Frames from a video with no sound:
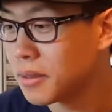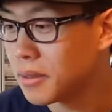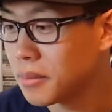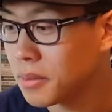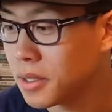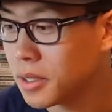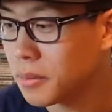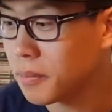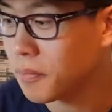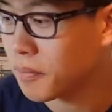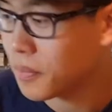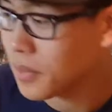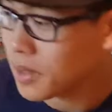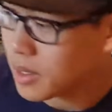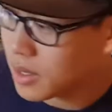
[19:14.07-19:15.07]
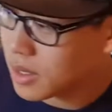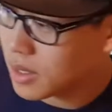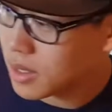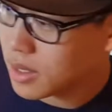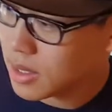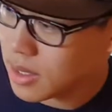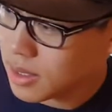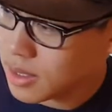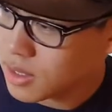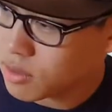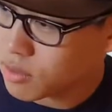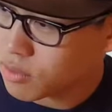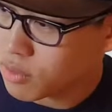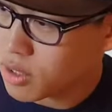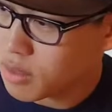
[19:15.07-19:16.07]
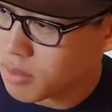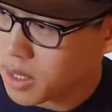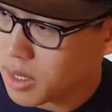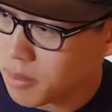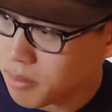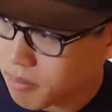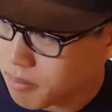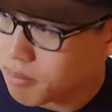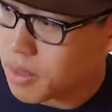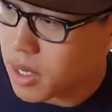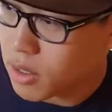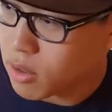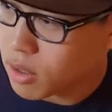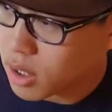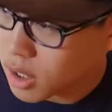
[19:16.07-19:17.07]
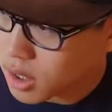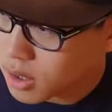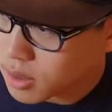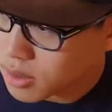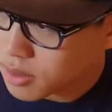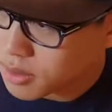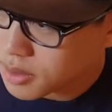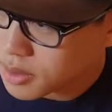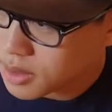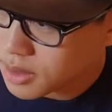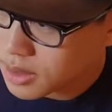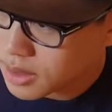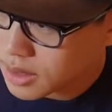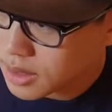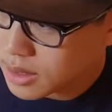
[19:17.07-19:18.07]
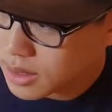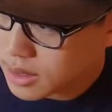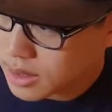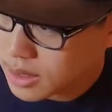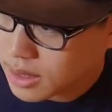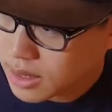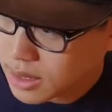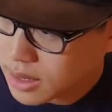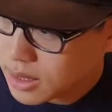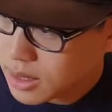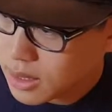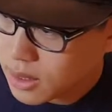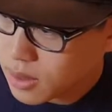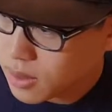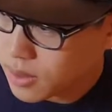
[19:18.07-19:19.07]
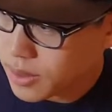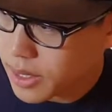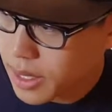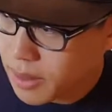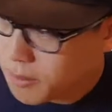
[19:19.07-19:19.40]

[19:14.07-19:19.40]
But this was one of my better hauls. Oh yeah.